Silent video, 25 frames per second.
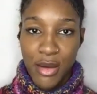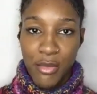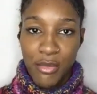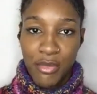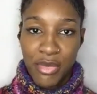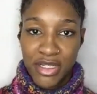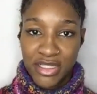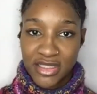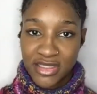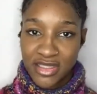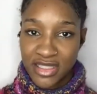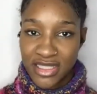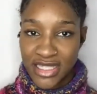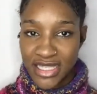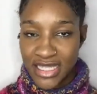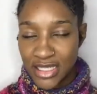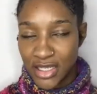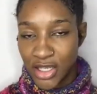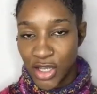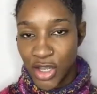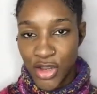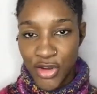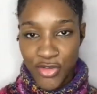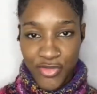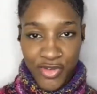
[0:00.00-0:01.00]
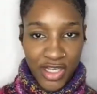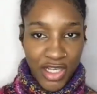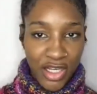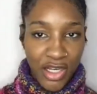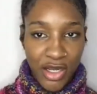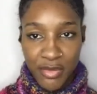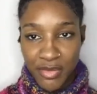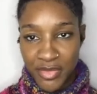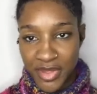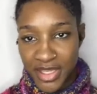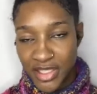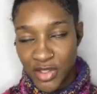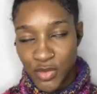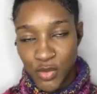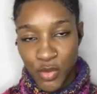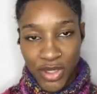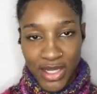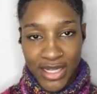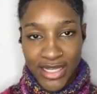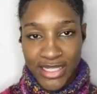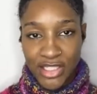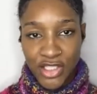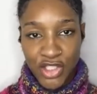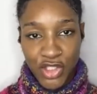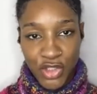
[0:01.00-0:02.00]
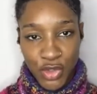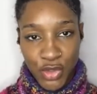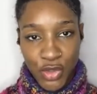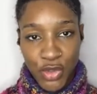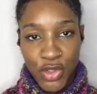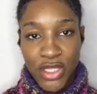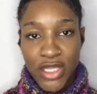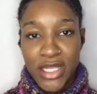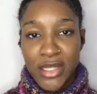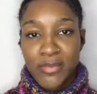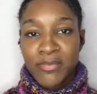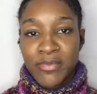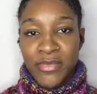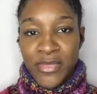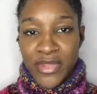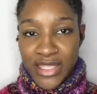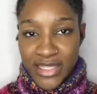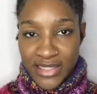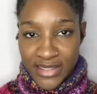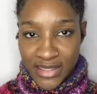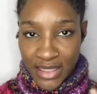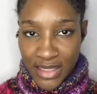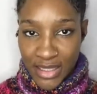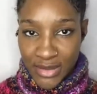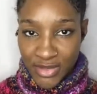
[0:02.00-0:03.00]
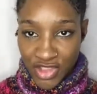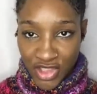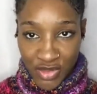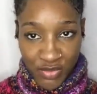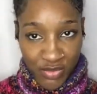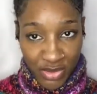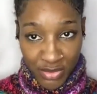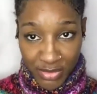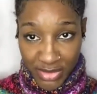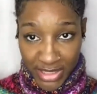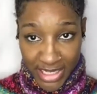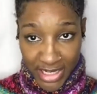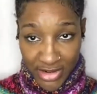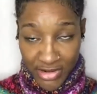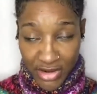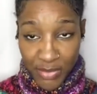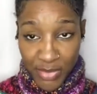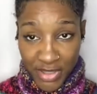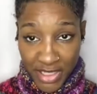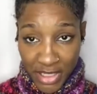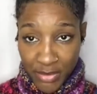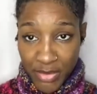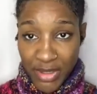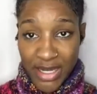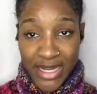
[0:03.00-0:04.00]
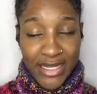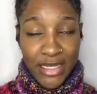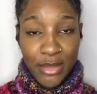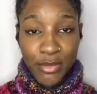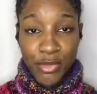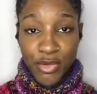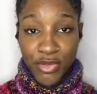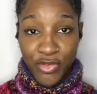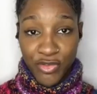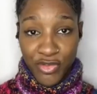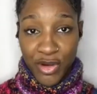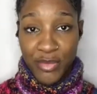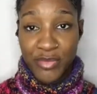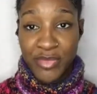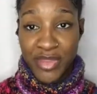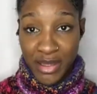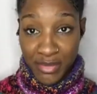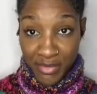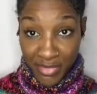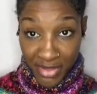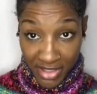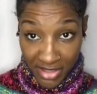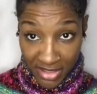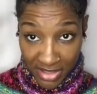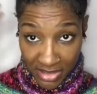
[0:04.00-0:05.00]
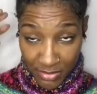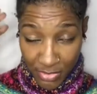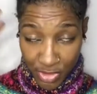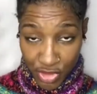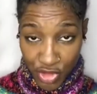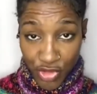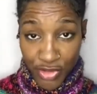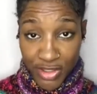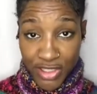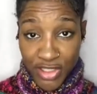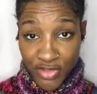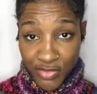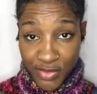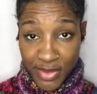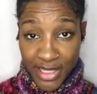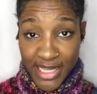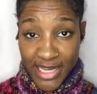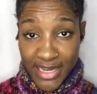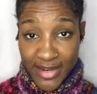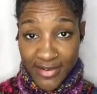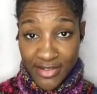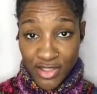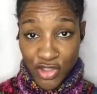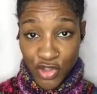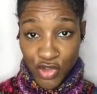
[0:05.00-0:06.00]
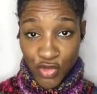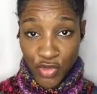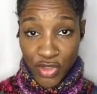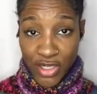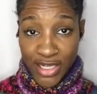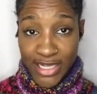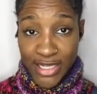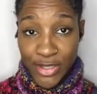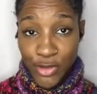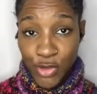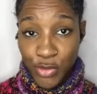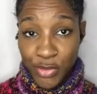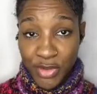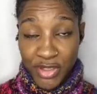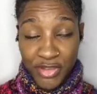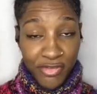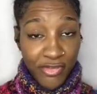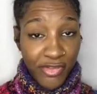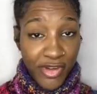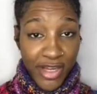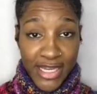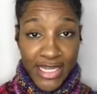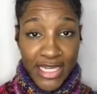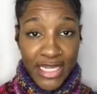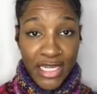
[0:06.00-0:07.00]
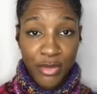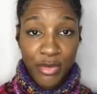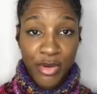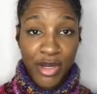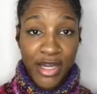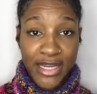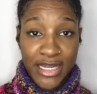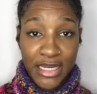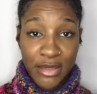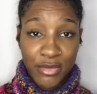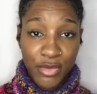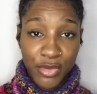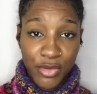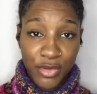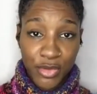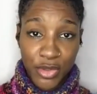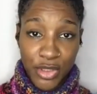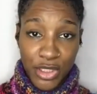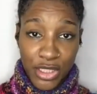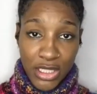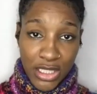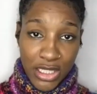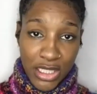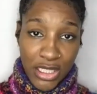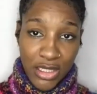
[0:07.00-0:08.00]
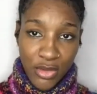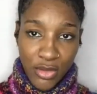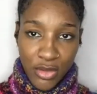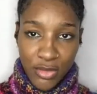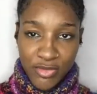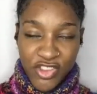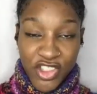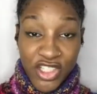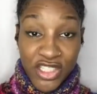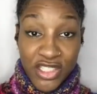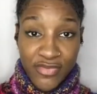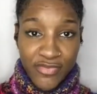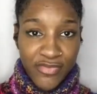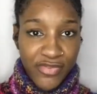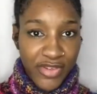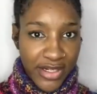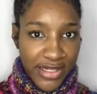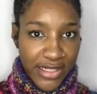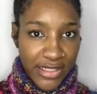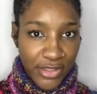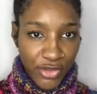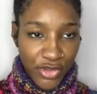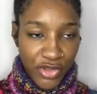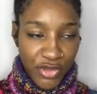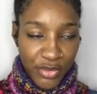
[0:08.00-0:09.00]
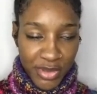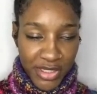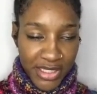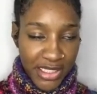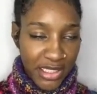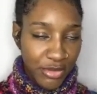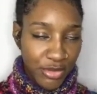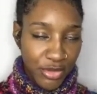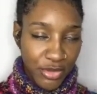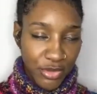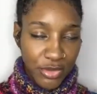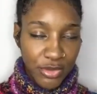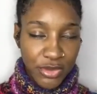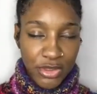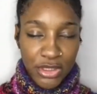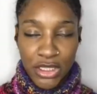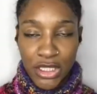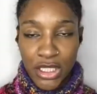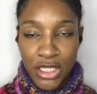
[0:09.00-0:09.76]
But to then overcome this, what I do is I just put my hair up in a pineapple from there, because the majority of my hair is dry. It will be fine in a pineapple, just very loose pineapple.